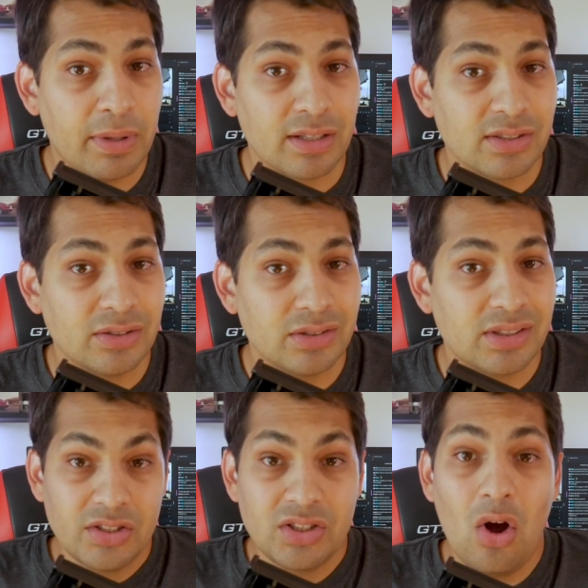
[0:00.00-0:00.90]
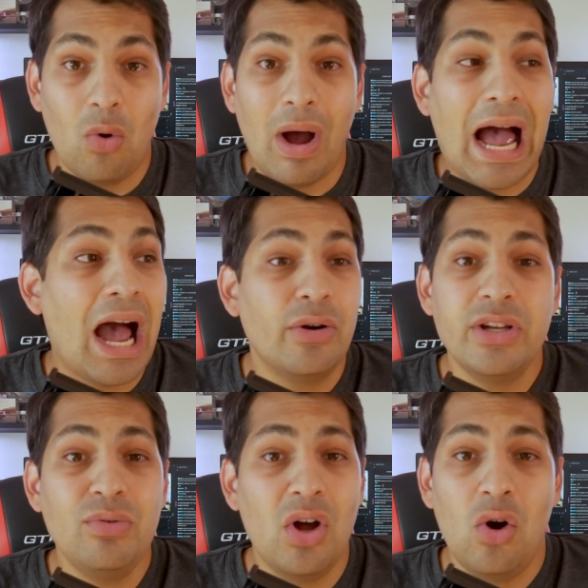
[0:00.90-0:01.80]
pixels. So how
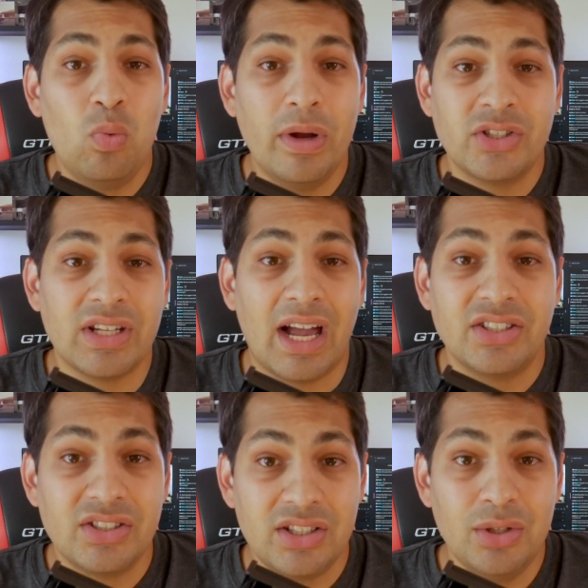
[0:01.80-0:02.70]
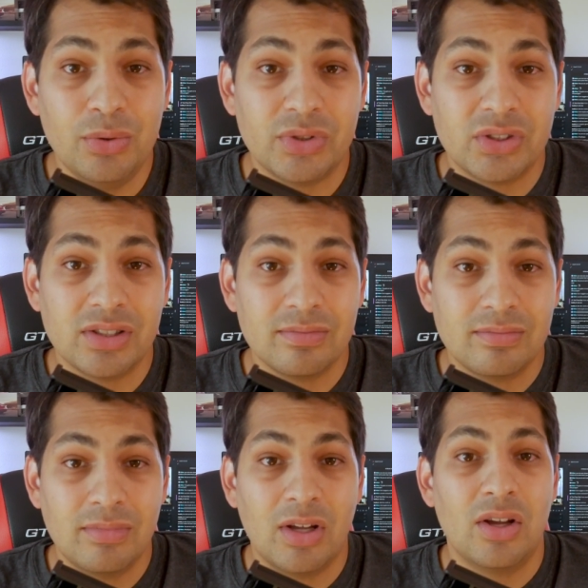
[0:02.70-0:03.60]
do you know which size to use?
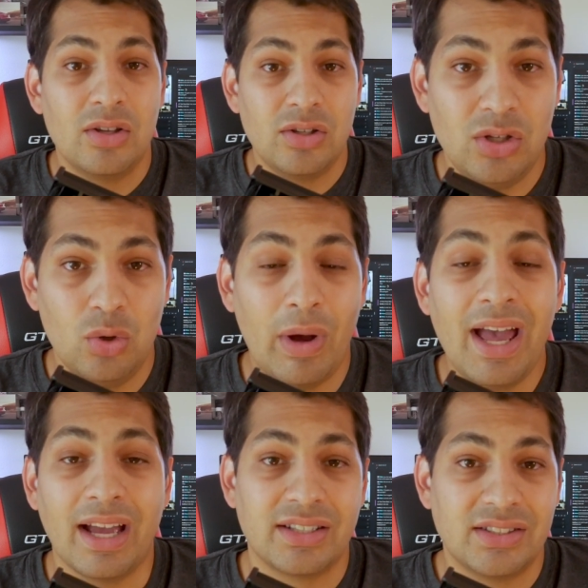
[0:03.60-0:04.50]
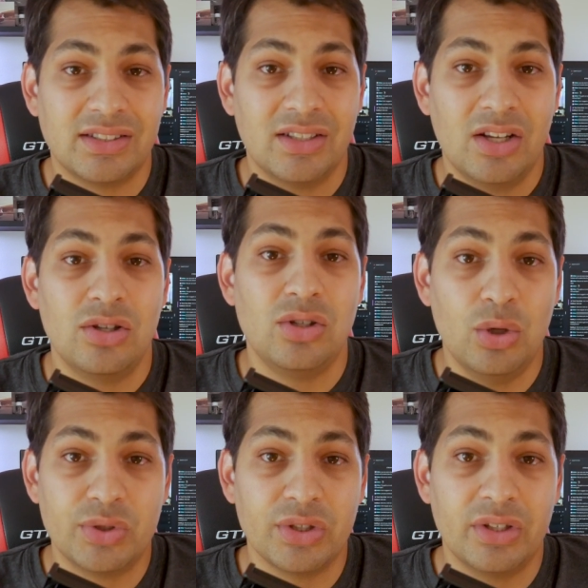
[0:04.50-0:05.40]
UX.
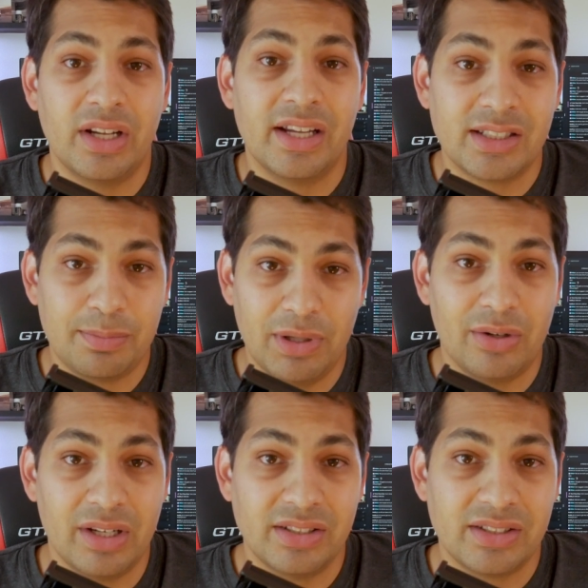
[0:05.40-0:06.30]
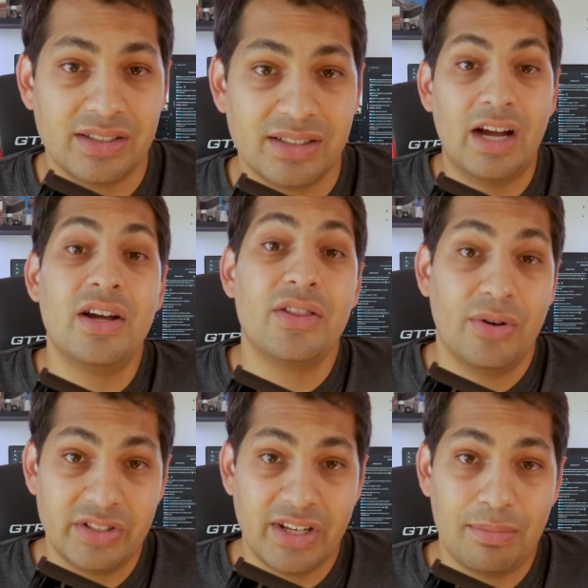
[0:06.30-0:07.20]
User experience. Another
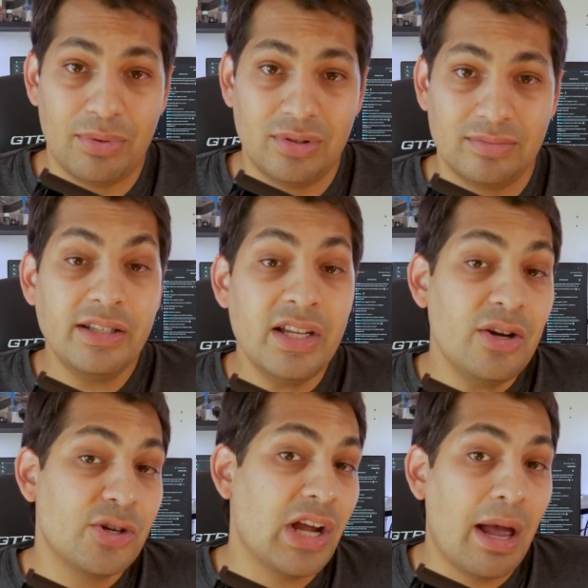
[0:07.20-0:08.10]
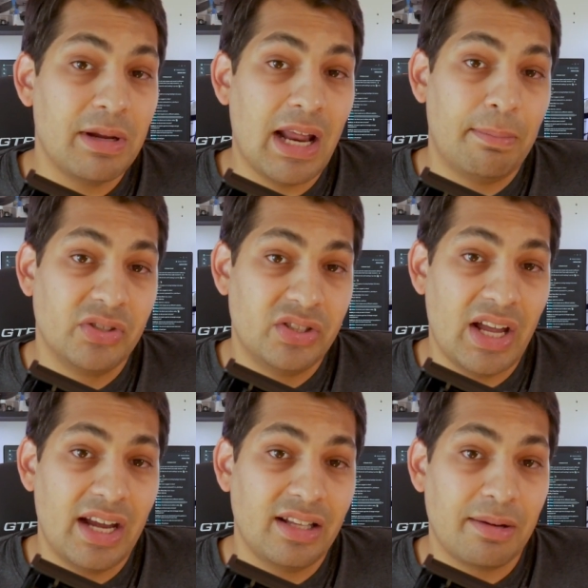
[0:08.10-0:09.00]
example. Let's say your shopping app is
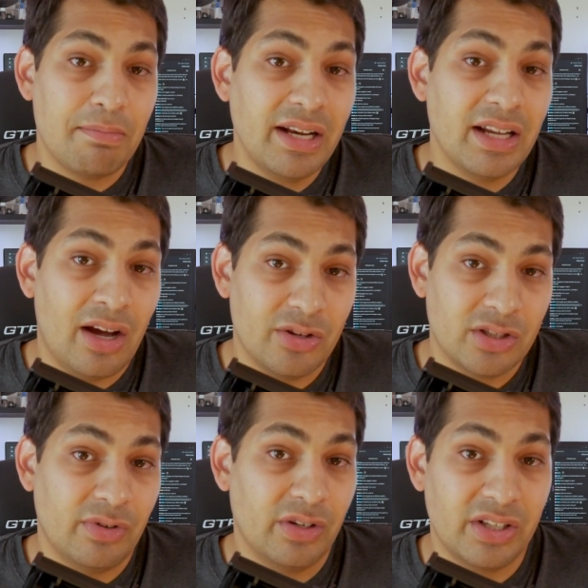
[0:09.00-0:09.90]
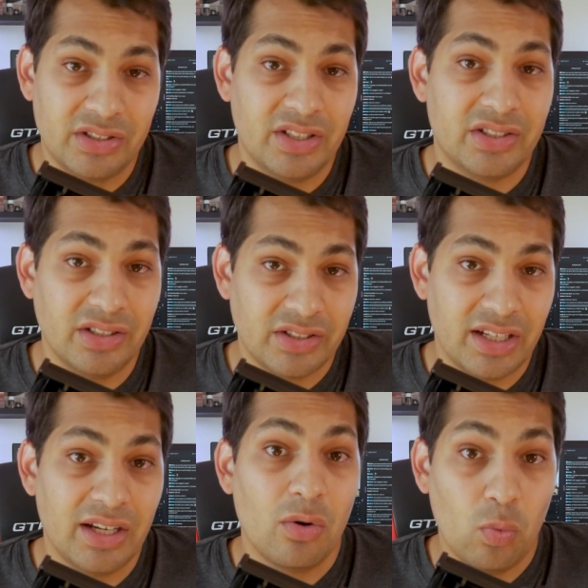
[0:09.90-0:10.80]
designed like many others for
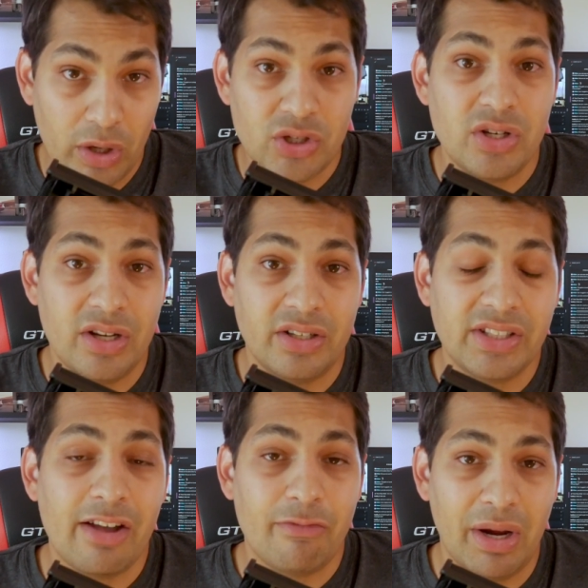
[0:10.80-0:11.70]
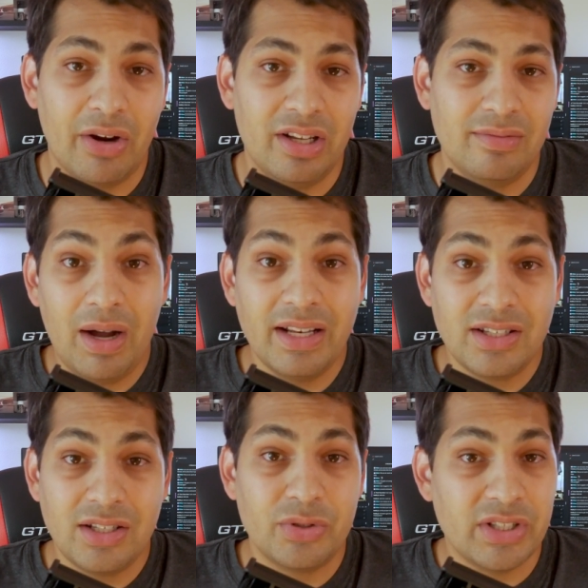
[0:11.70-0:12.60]
consistency, which does have merit,
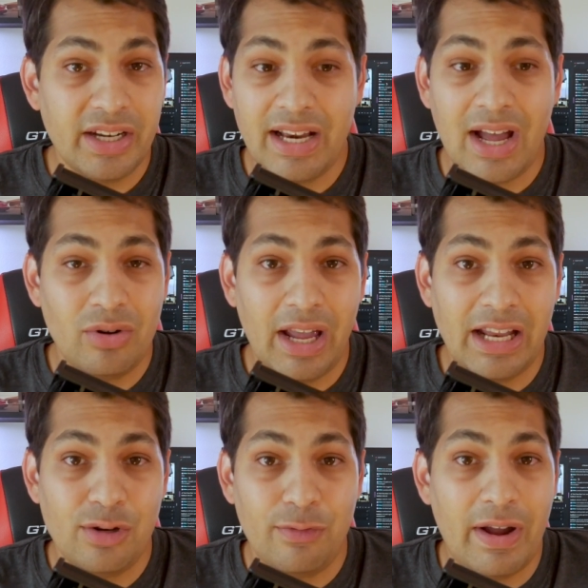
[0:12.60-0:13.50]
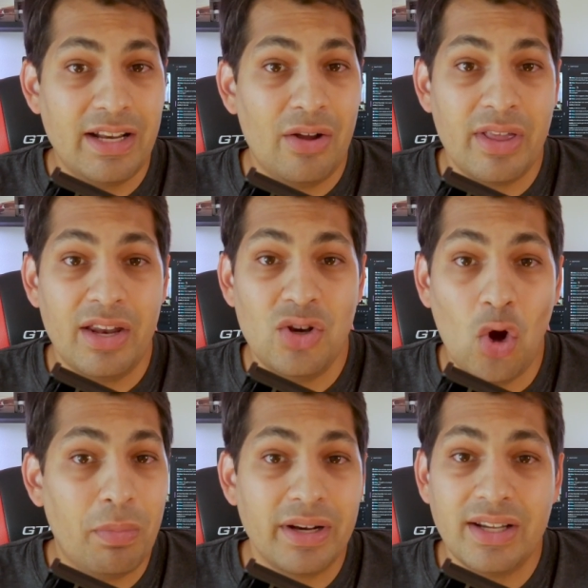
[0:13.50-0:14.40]
but you send it out and you find out that
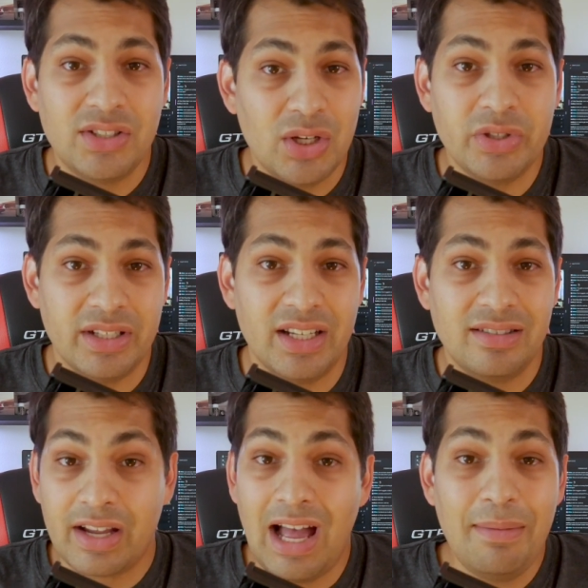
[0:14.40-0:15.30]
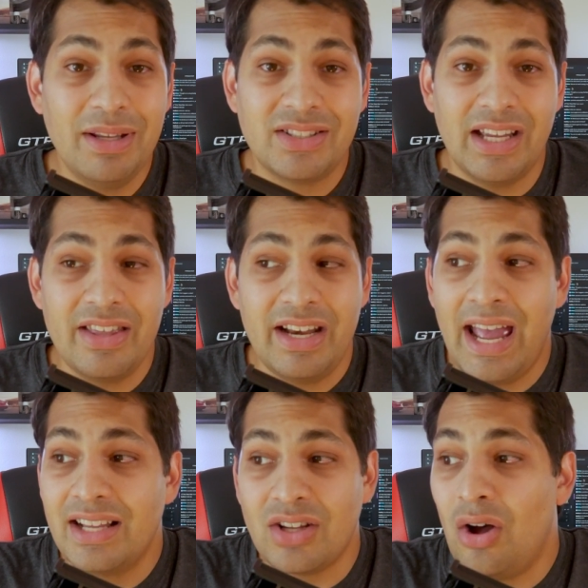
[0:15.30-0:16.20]
nobody is using it. The comments say that it
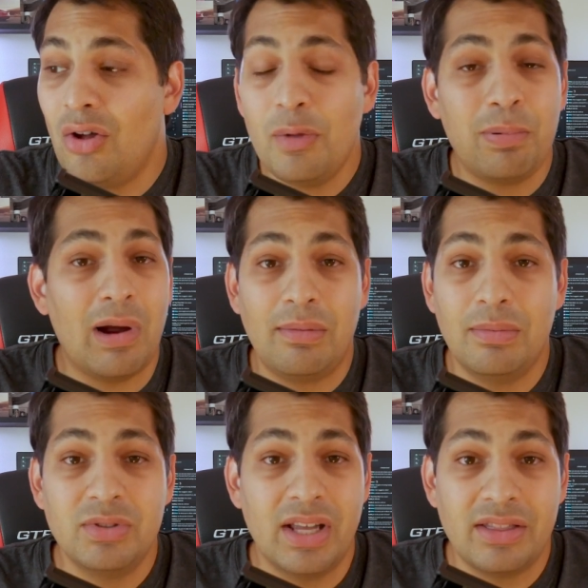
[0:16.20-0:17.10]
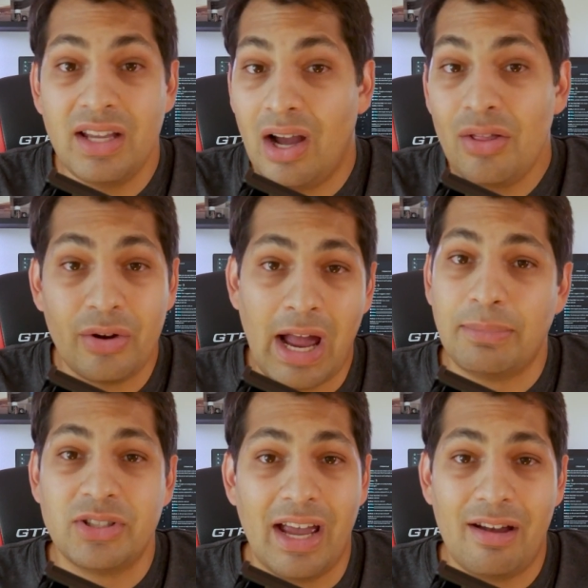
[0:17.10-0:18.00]
has all the problems that the other
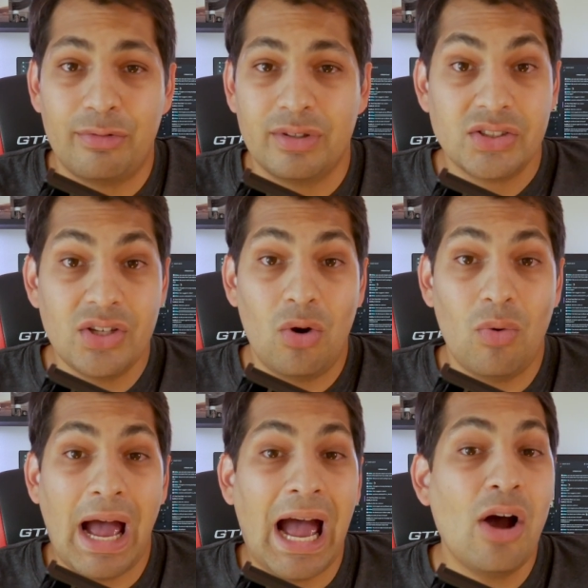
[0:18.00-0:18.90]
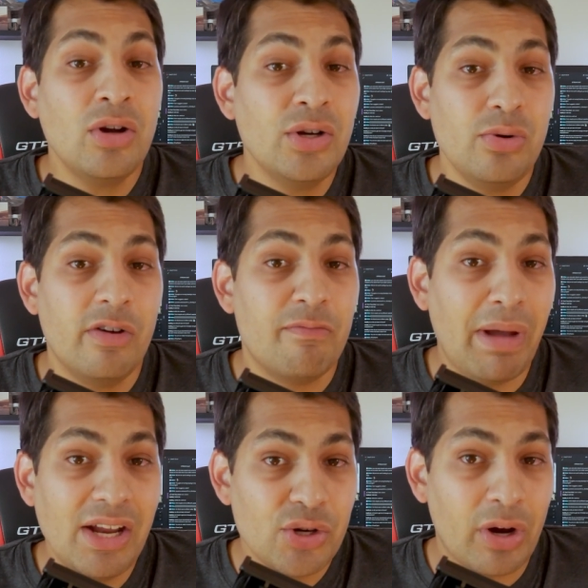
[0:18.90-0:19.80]
apps have. So how could you have
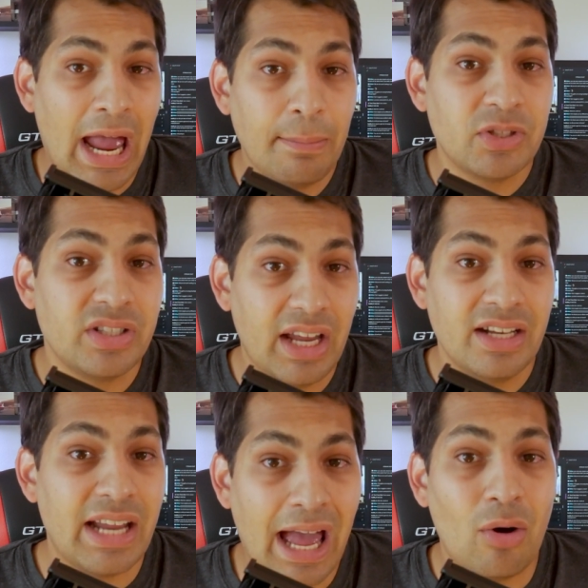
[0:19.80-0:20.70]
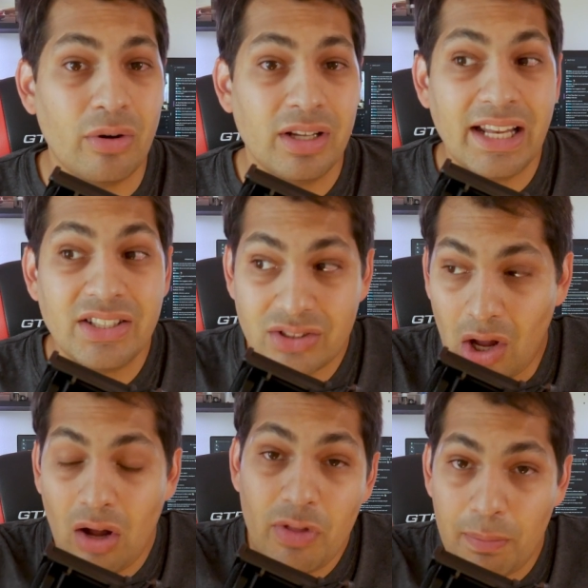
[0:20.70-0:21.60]
made your app stand out and
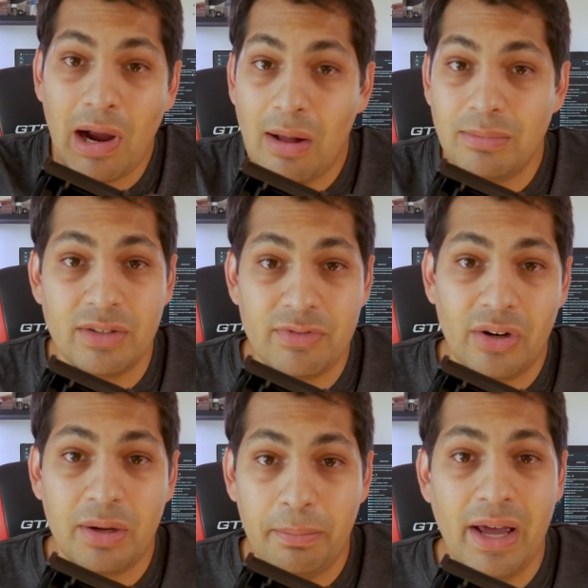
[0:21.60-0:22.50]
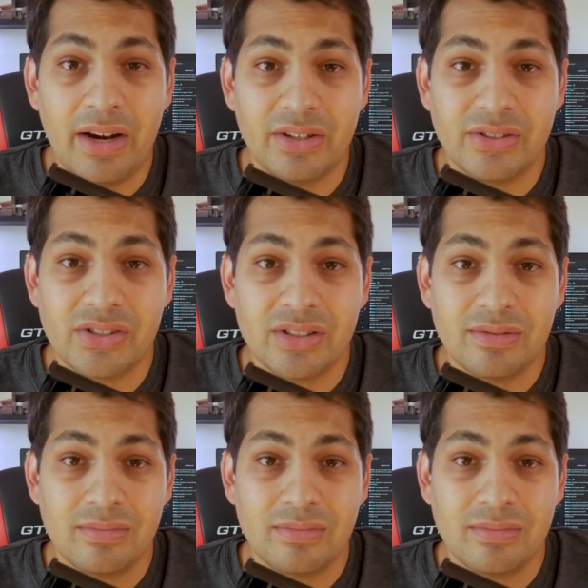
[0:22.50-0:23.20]
solve the problems of your competitors?